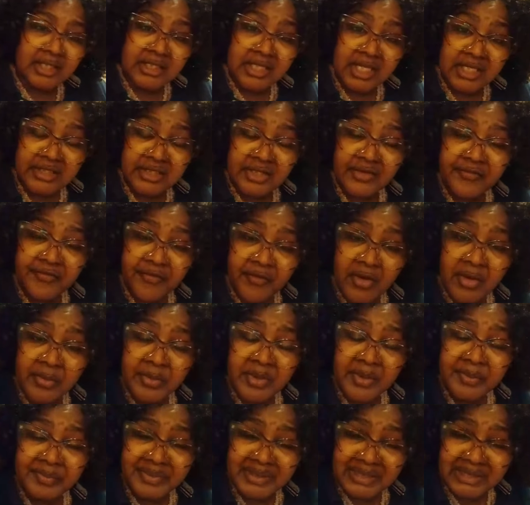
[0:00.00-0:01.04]
that's a form
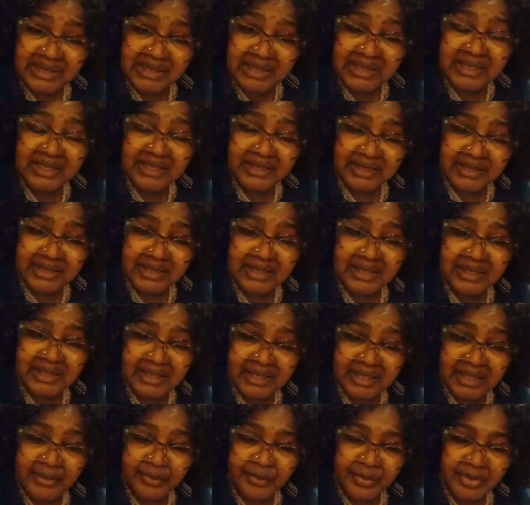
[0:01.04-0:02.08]
of
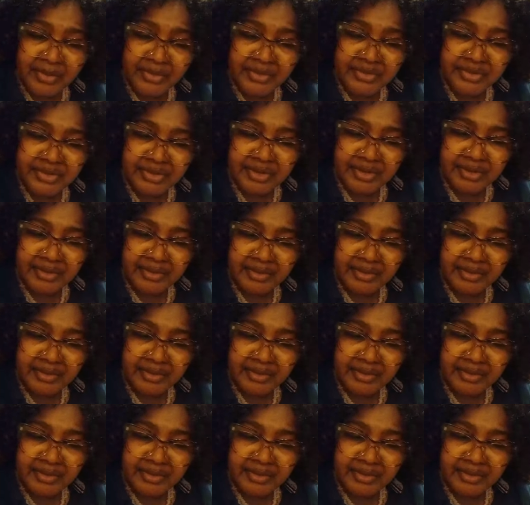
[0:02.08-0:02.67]
belittling a person.